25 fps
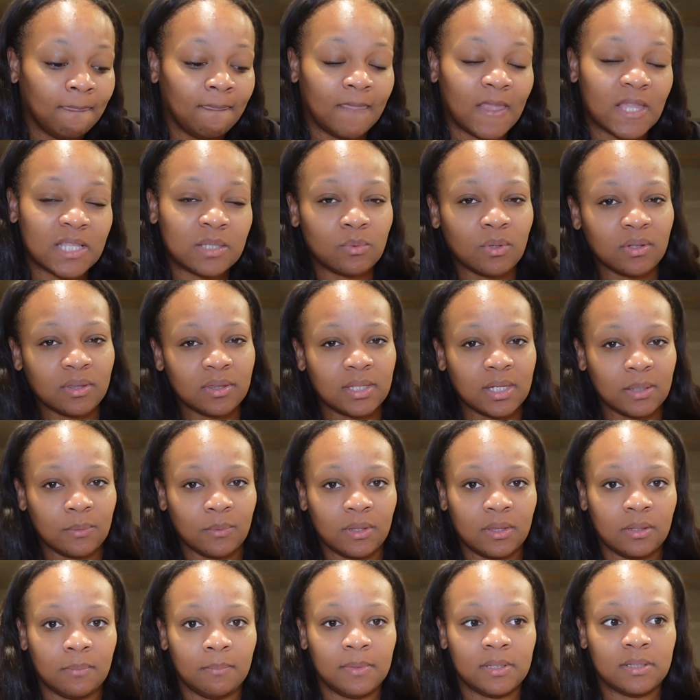That's one thing
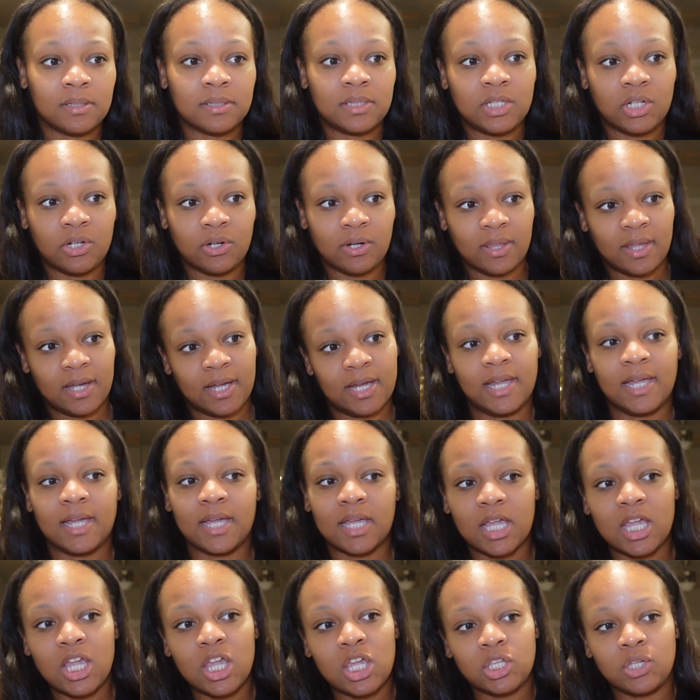with the military,
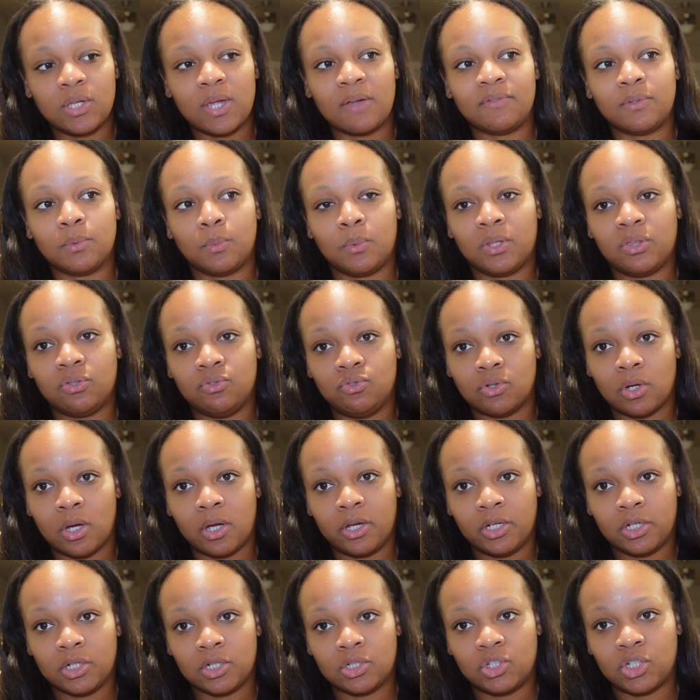like you have to withdraw
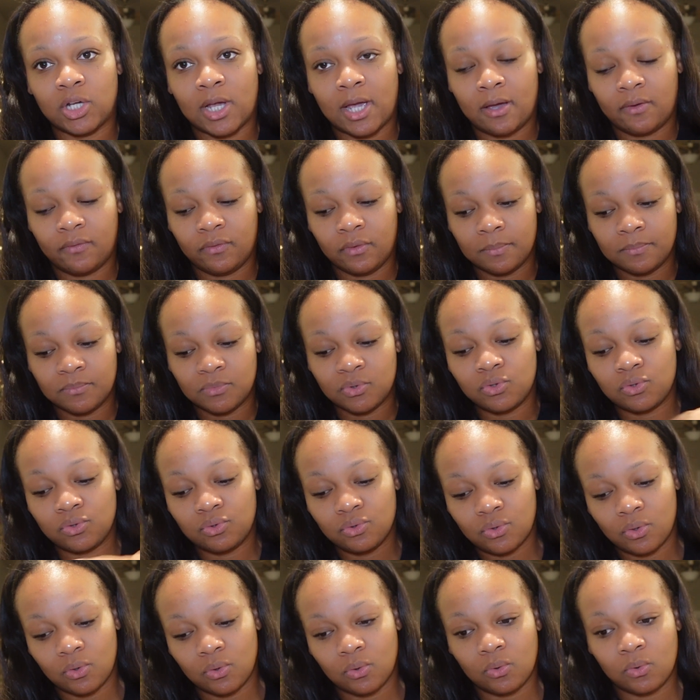your child from
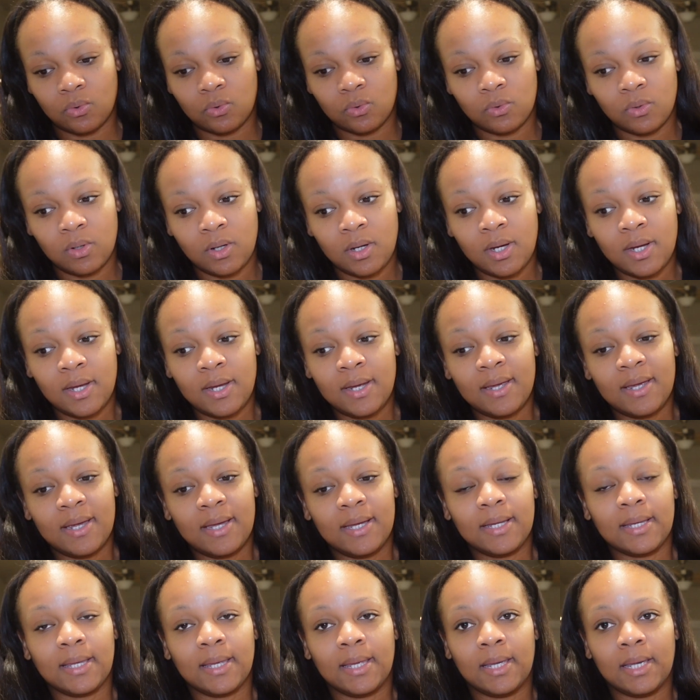school,
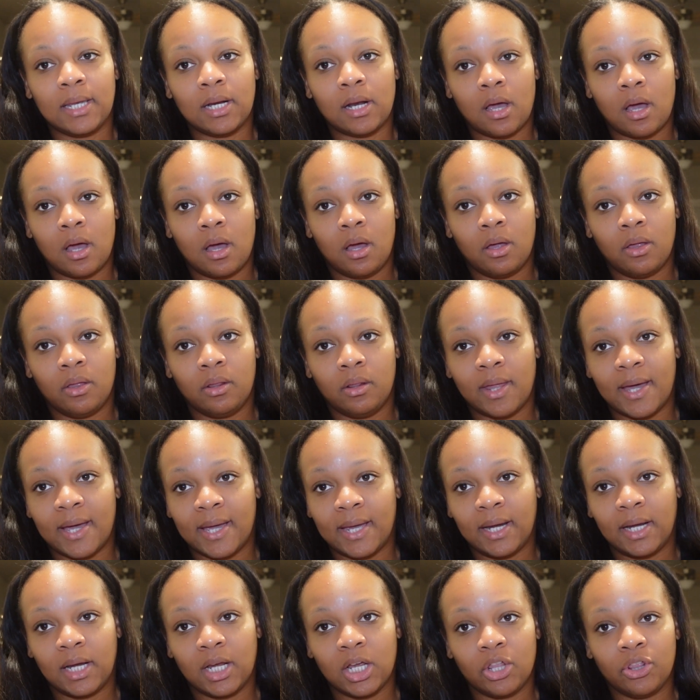get all
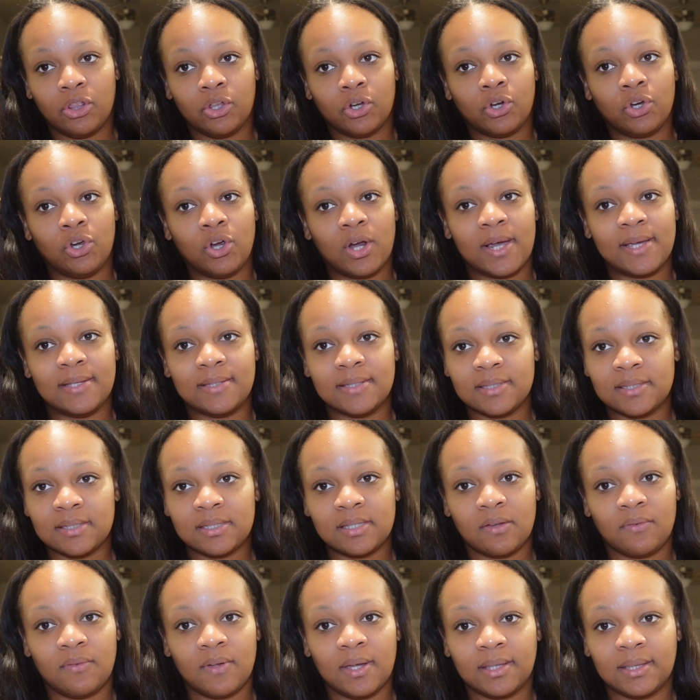like their grades and
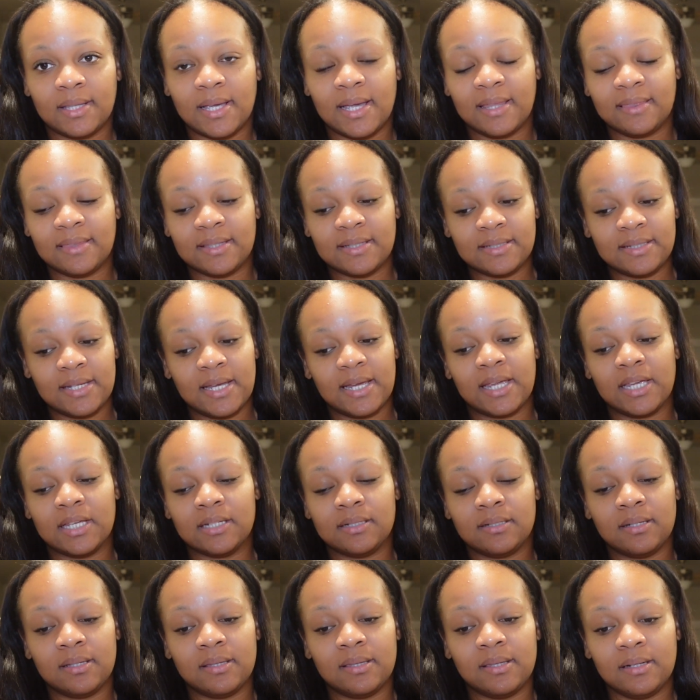stuff like that, and then take it
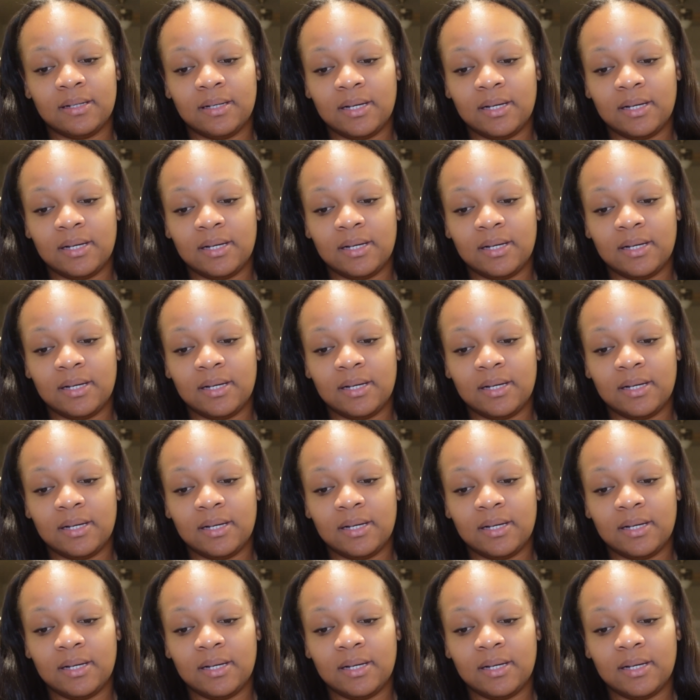to the